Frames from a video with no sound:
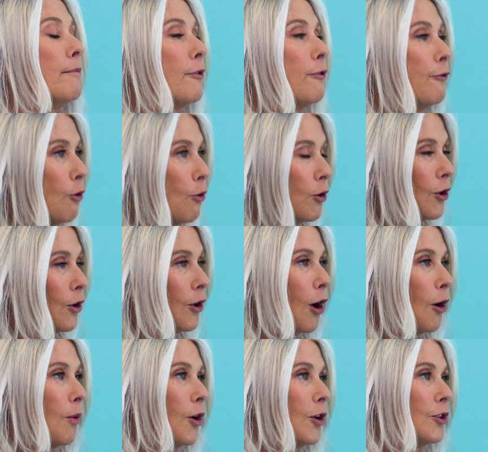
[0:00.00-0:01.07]
before you
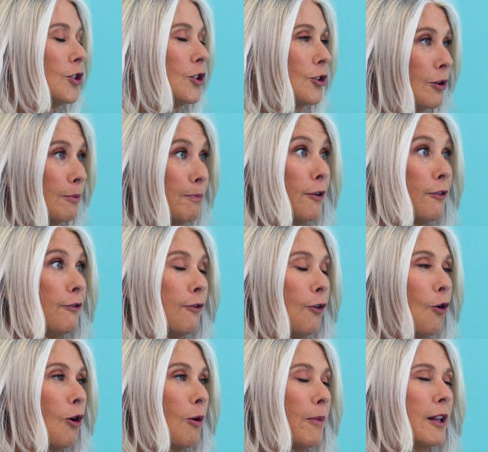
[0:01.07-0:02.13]
go on to
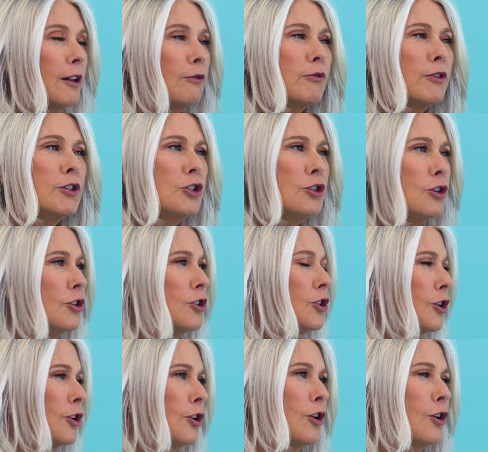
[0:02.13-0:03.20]
perform. It'll
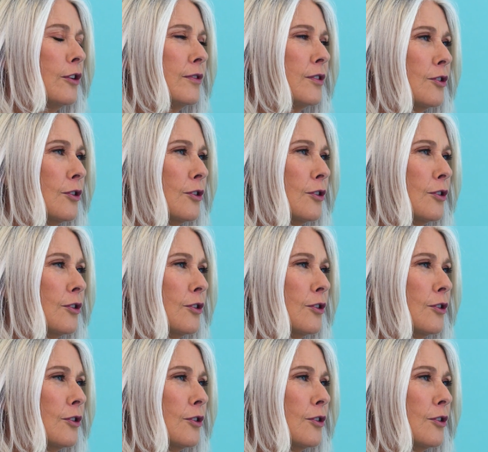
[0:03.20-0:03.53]
reduce your nerves